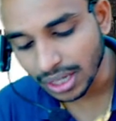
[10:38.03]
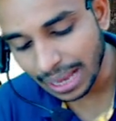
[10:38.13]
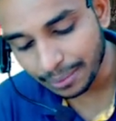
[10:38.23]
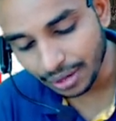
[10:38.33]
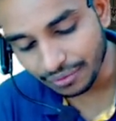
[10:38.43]

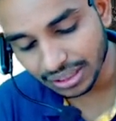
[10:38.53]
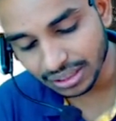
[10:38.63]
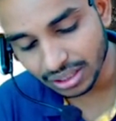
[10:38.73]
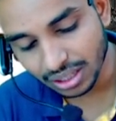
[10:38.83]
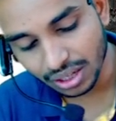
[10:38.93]
I'm
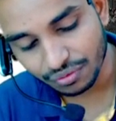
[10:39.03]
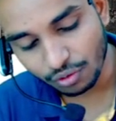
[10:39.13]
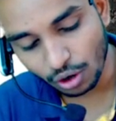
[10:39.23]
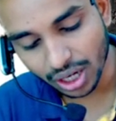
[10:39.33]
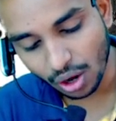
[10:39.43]
covering
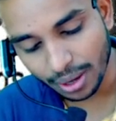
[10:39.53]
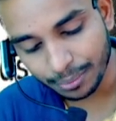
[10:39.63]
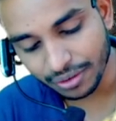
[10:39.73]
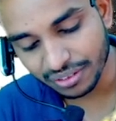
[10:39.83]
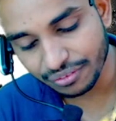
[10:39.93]
for now. I'm
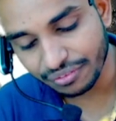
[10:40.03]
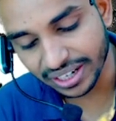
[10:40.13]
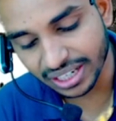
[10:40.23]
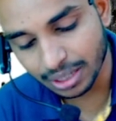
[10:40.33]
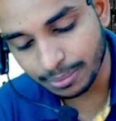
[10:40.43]
covering
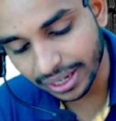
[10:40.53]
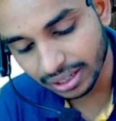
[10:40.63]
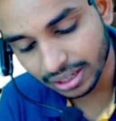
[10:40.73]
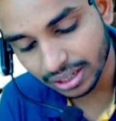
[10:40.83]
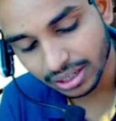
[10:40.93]
Federal Bank
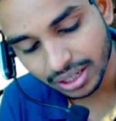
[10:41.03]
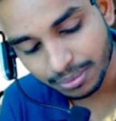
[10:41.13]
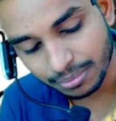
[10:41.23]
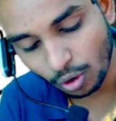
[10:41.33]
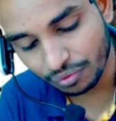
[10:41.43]

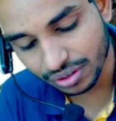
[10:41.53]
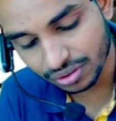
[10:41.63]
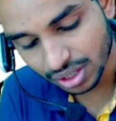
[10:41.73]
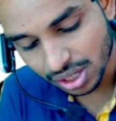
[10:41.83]
in my office.